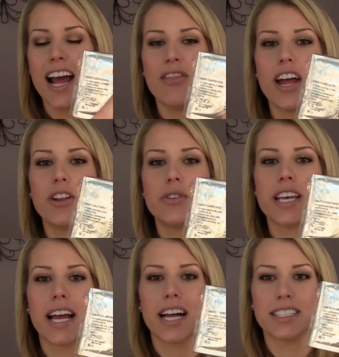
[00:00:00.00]
and then you
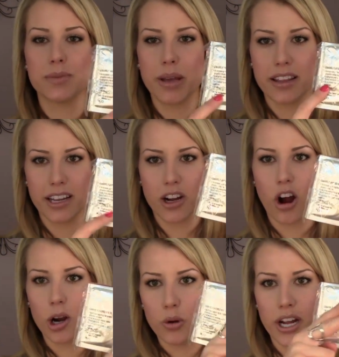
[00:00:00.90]
take out this big thing
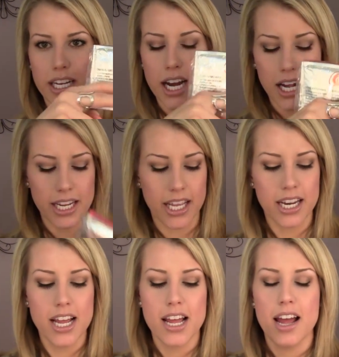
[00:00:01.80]
of caramel and cut
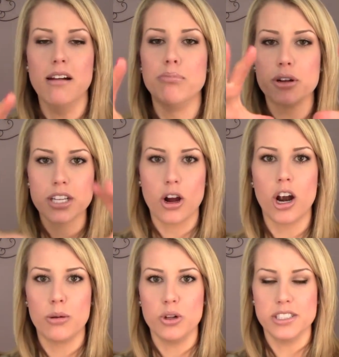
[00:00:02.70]
it and put the
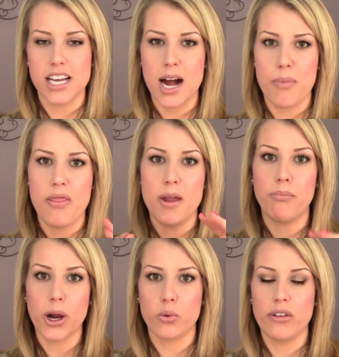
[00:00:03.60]
caramel on top and
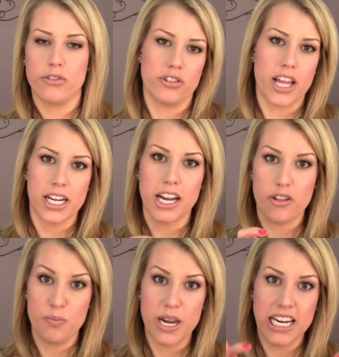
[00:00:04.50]
then microwave it for like
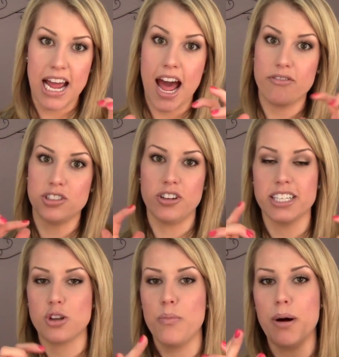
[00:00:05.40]
another minute and a half until it
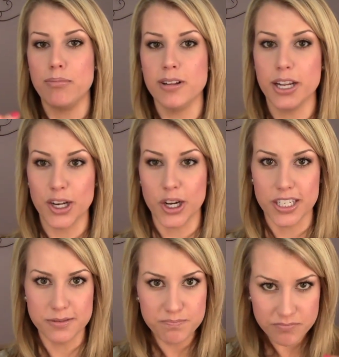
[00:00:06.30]
gets all bubbly and
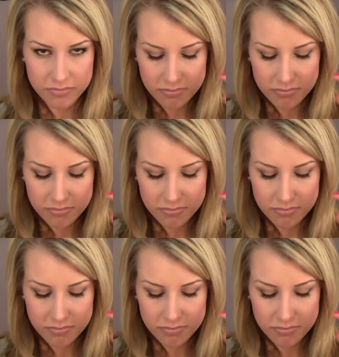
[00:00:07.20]
good.